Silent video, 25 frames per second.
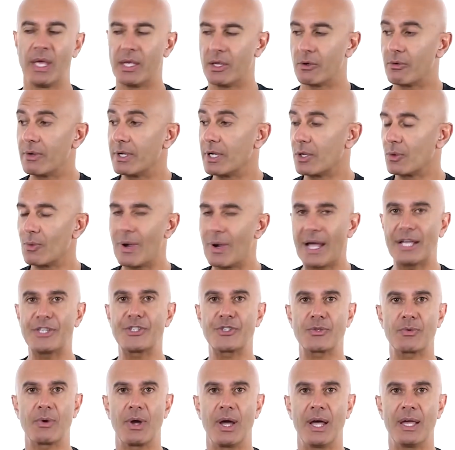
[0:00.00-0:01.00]
You're in a
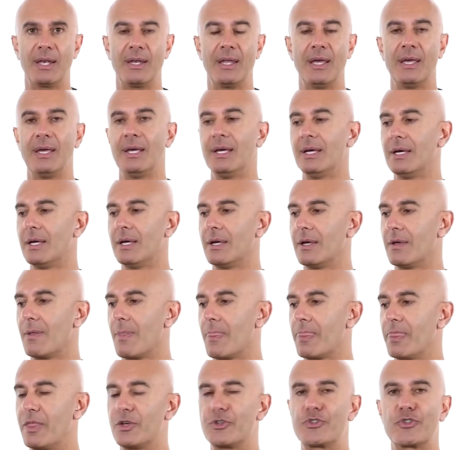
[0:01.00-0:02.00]
restaurant,
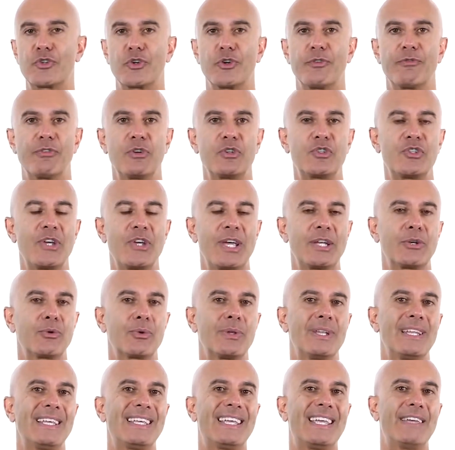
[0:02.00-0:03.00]
the server
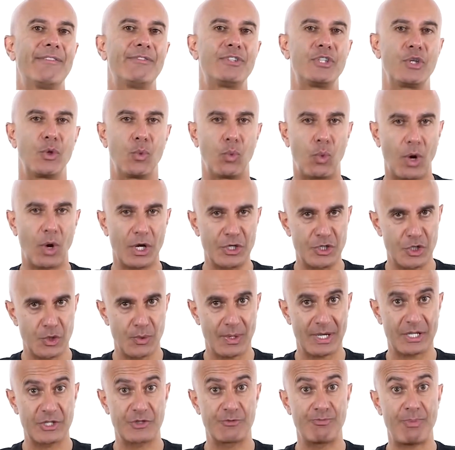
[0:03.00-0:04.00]
generally gives you what
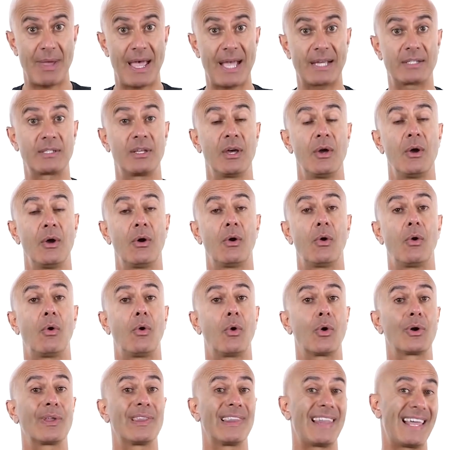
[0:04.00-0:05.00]
you expect,
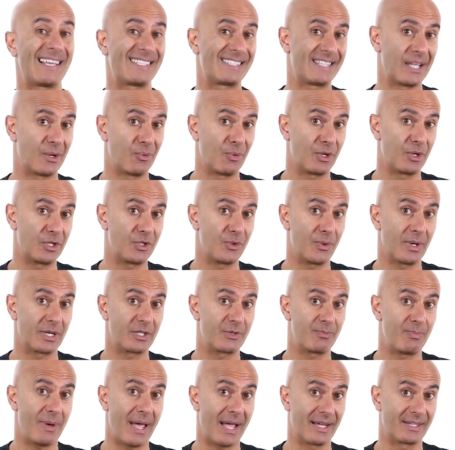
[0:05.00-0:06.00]
or less than what you
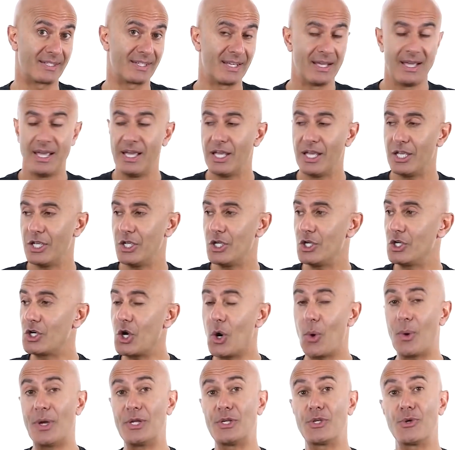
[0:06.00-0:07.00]
expect. You
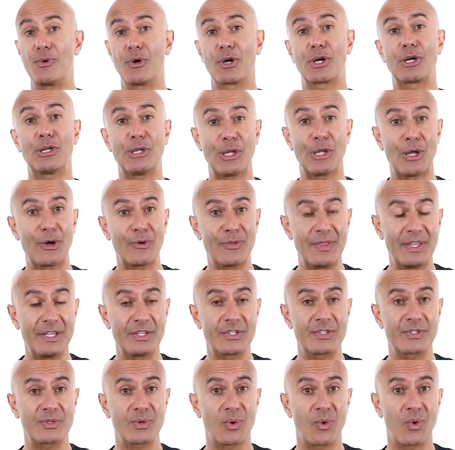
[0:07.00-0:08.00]
go into a
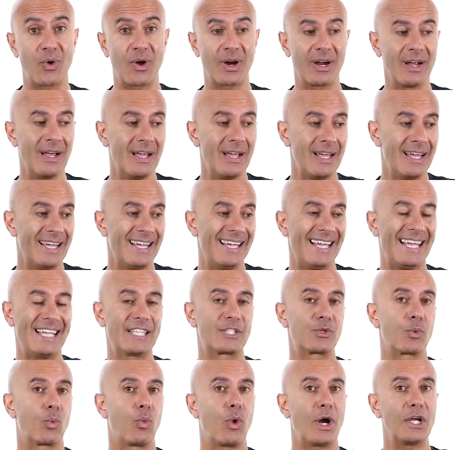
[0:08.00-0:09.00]
clothing store,
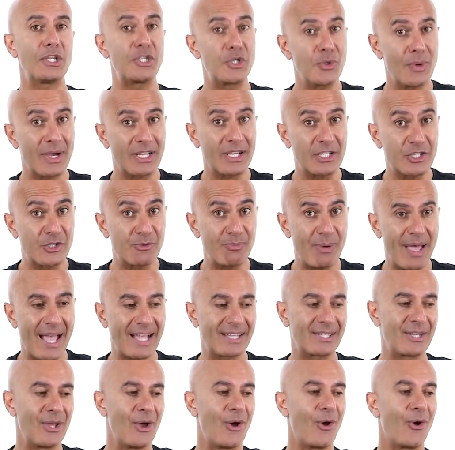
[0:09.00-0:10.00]
it's what you
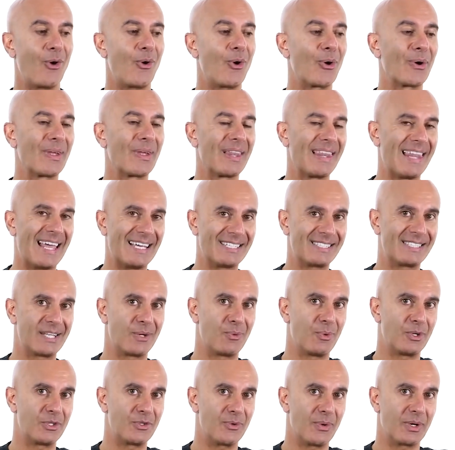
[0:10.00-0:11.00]
expect or less
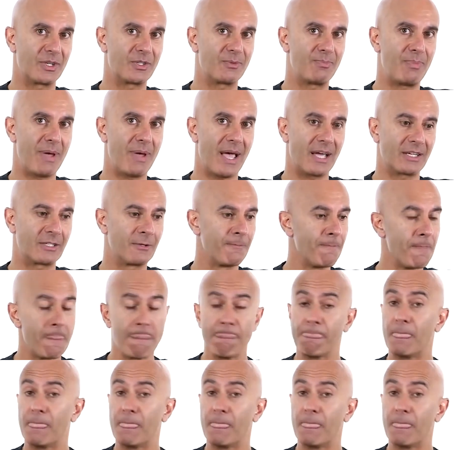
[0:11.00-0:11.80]
than what you expect.